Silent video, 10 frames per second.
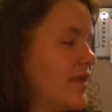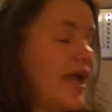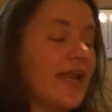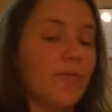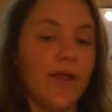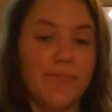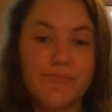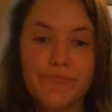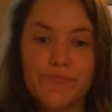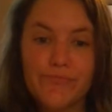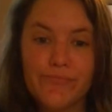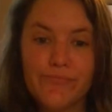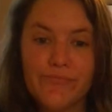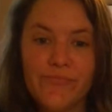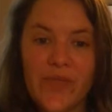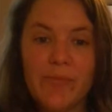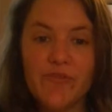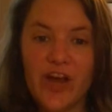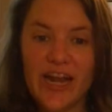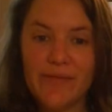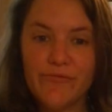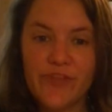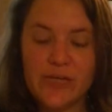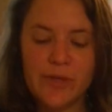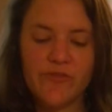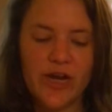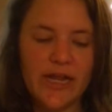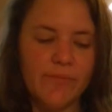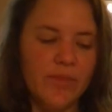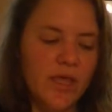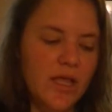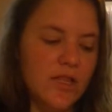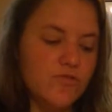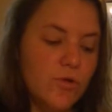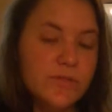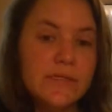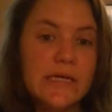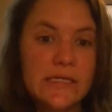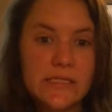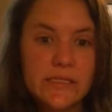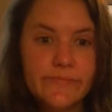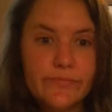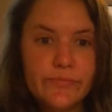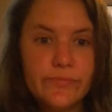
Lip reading: Anyway, happy Friday, Flashback Friday. Let's roll some dice.